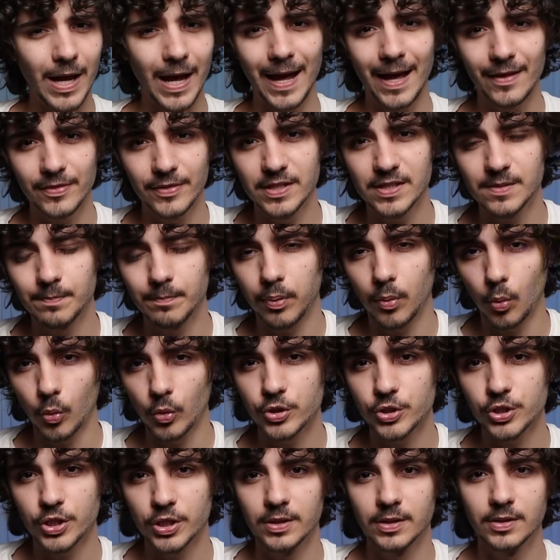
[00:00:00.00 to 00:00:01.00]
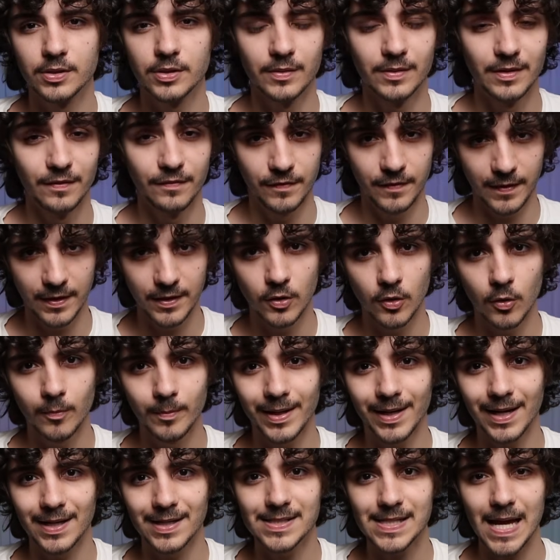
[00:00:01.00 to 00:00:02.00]
to add this portion to the video
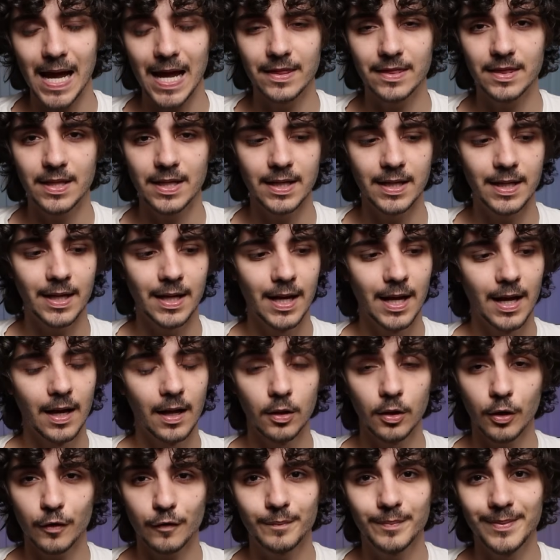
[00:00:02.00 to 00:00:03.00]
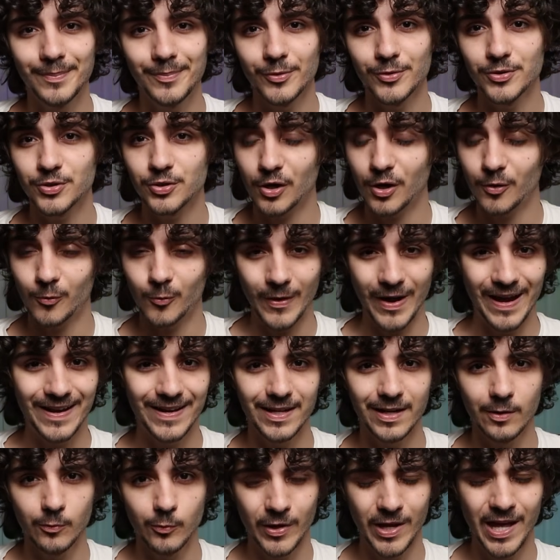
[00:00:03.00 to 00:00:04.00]
because I think a lot of people start
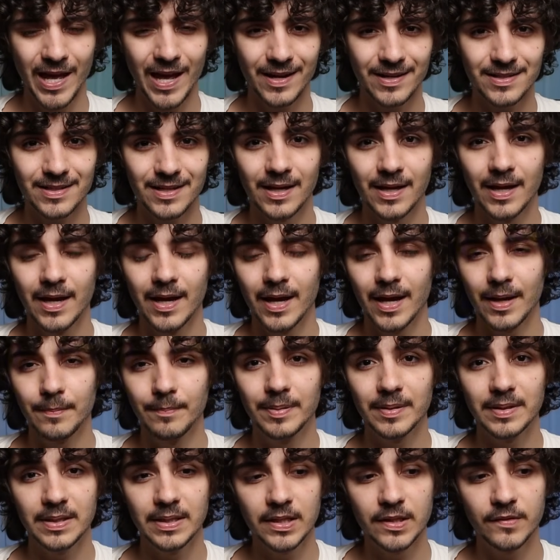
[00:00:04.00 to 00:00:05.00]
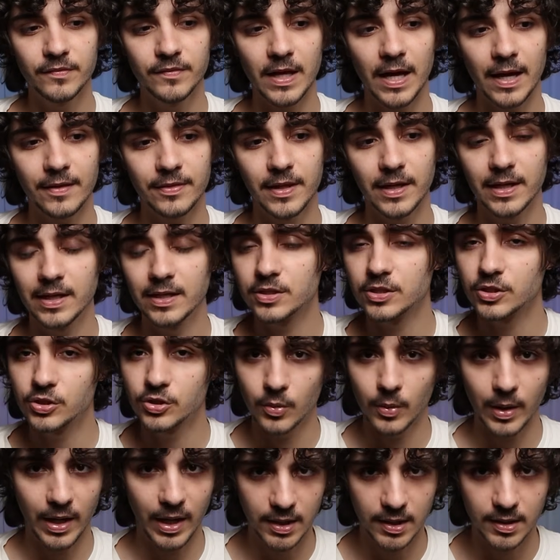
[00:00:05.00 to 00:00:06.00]
writing in React and believe that they can just
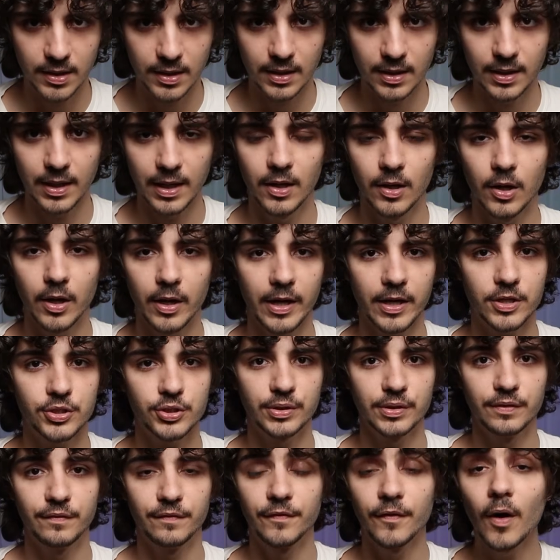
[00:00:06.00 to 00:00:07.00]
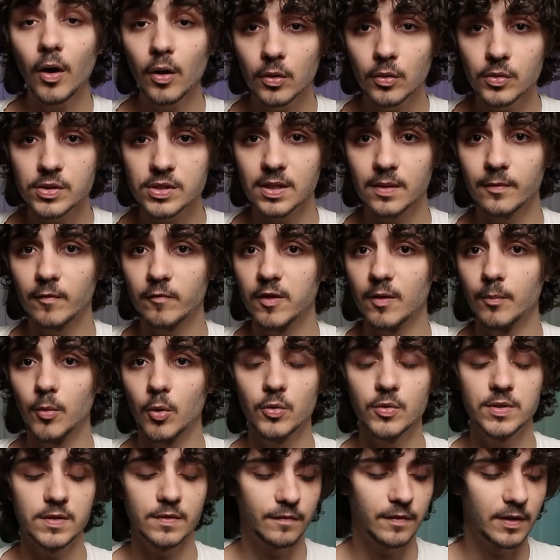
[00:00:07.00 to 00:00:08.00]
do anything and not actually follow some of the
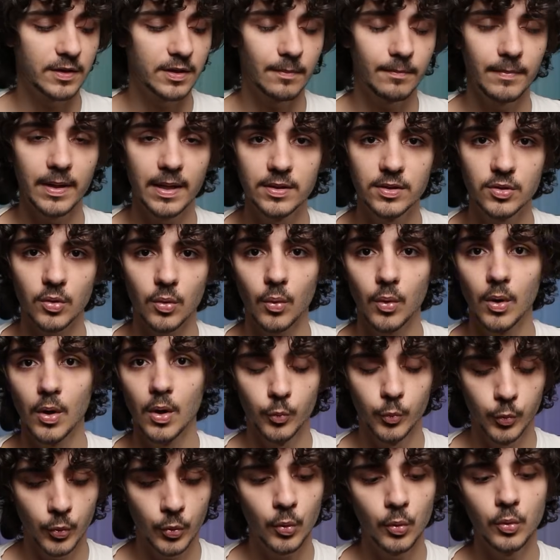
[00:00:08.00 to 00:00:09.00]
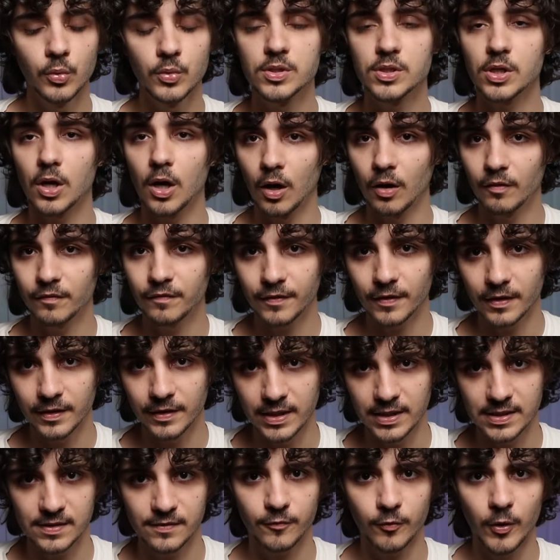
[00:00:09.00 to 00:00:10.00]
most fundamental rules of
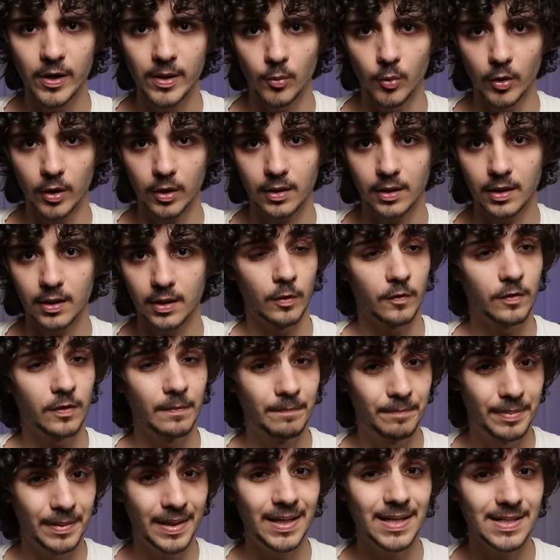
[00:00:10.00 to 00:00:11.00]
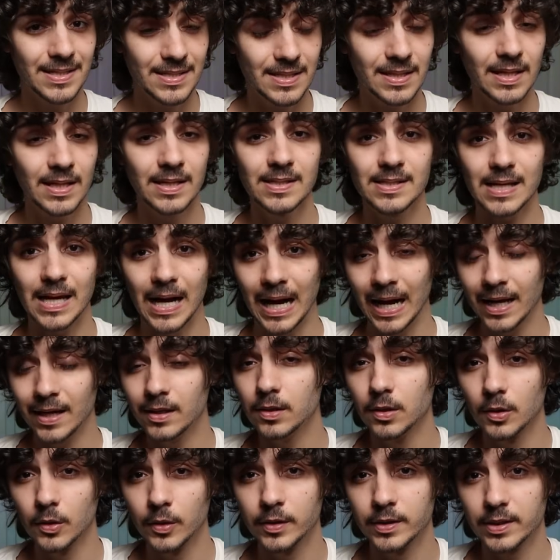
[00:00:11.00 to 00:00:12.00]
this framework. One of the biggest things I
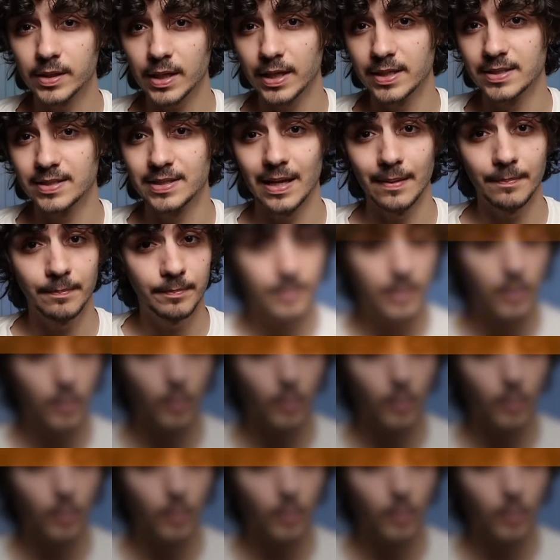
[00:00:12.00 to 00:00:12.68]
learned is that